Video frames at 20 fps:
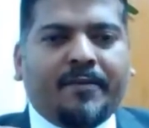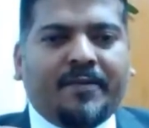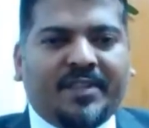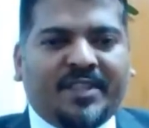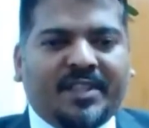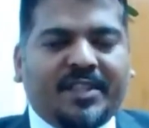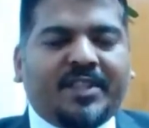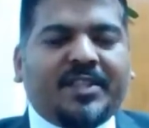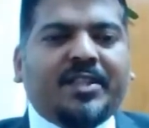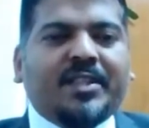
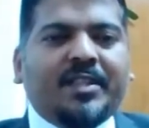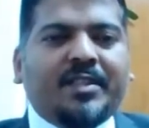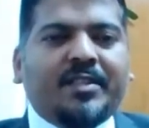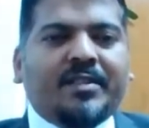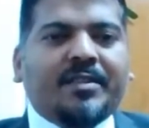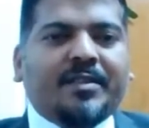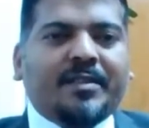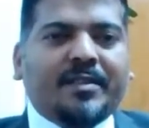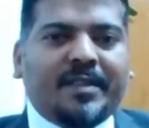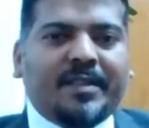
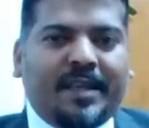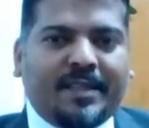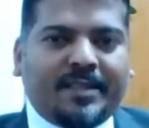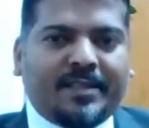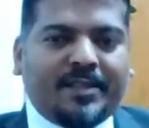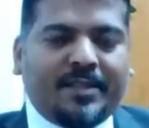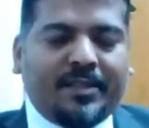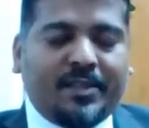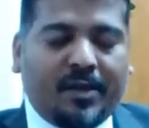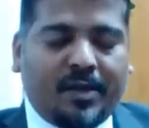physicians,
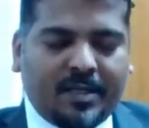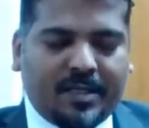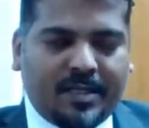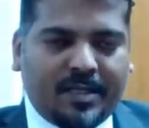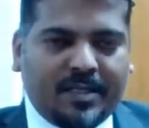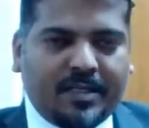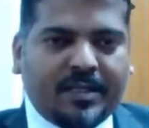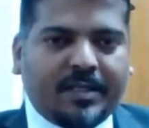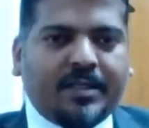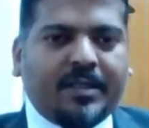that's
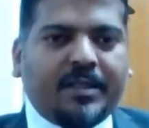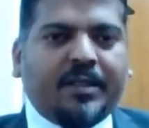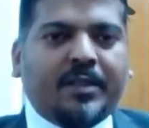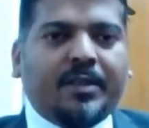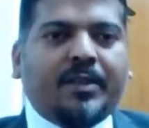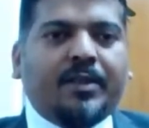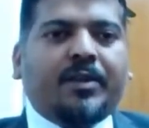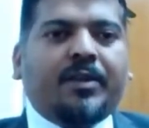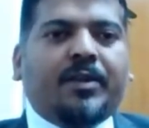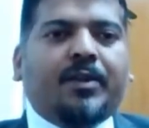doctors,
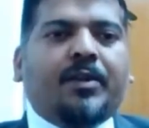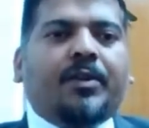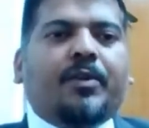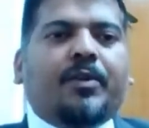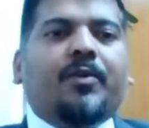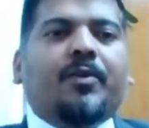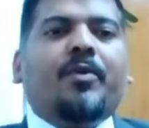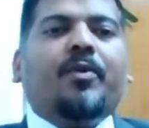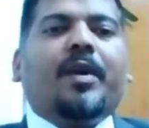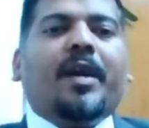
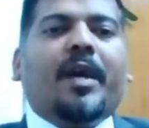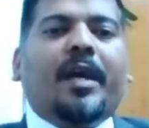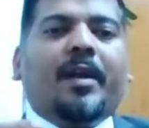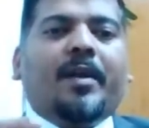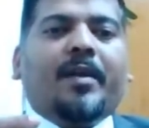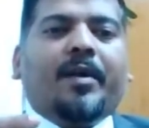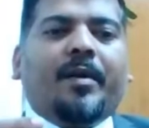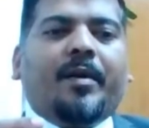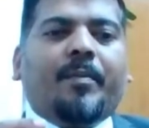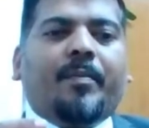to look
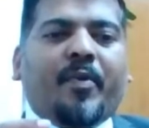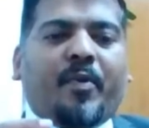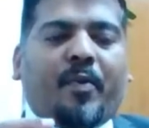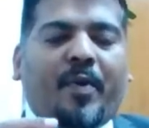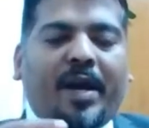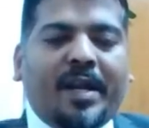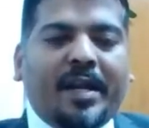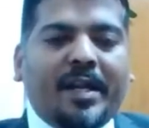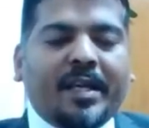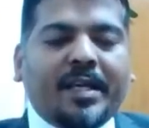at
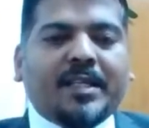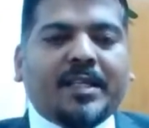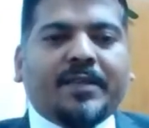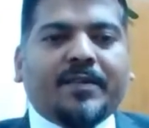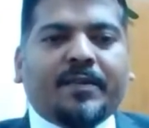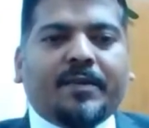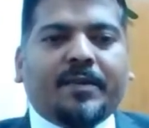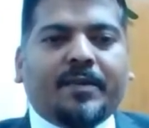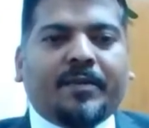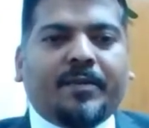
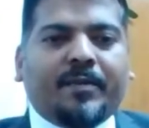providers.